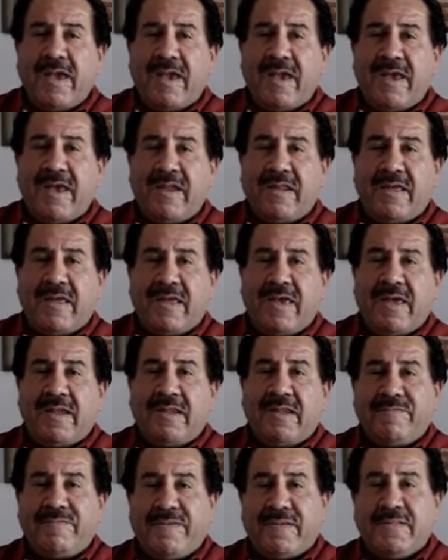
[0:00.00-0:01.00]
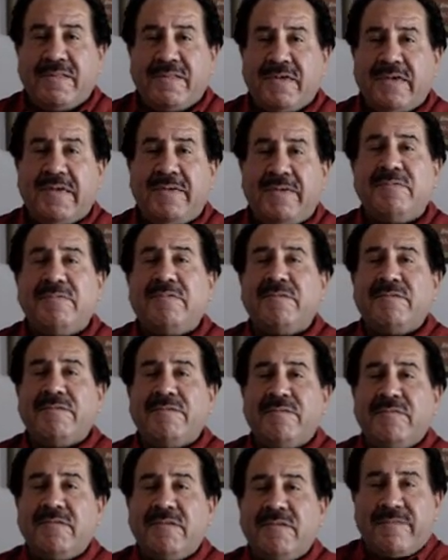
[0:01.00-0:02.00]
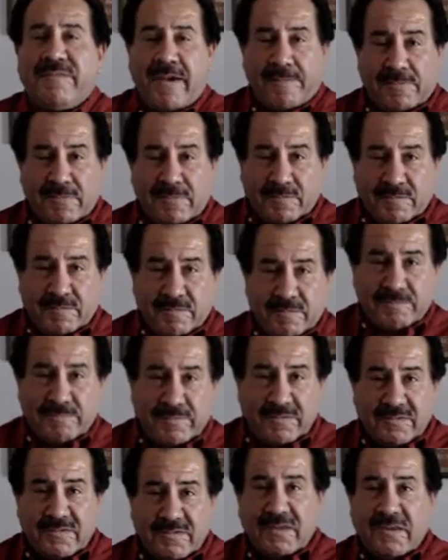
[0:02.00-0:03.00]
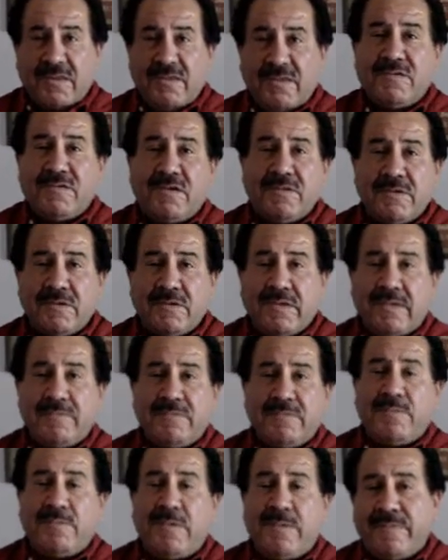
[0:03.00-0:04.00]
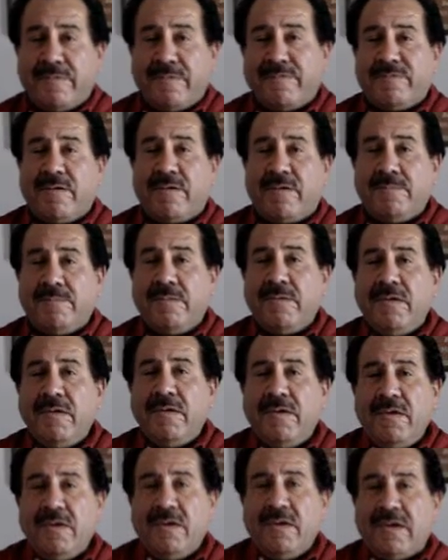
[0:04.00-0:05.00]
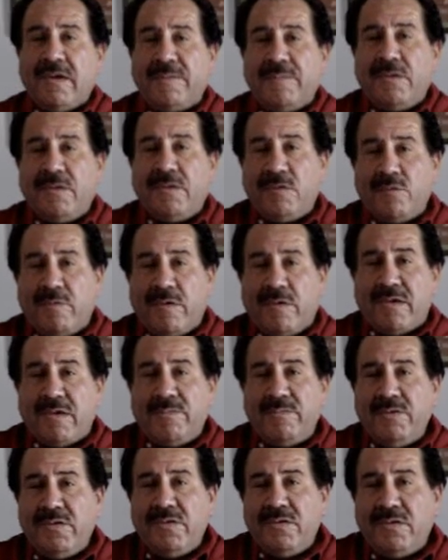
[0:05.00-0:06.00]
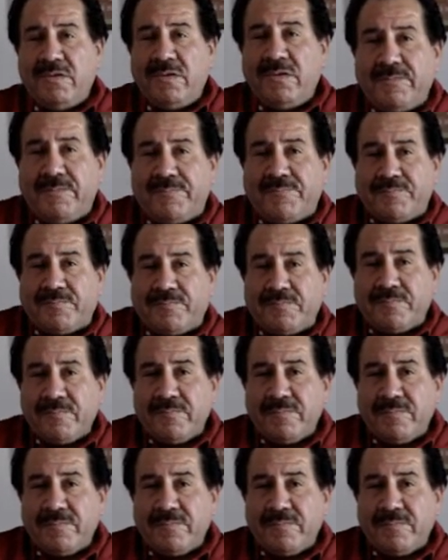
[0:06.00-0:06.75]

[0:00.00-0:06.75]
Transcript: and in effect it keeps the families from visiting each other, keeps people from coming into our community. Yeah.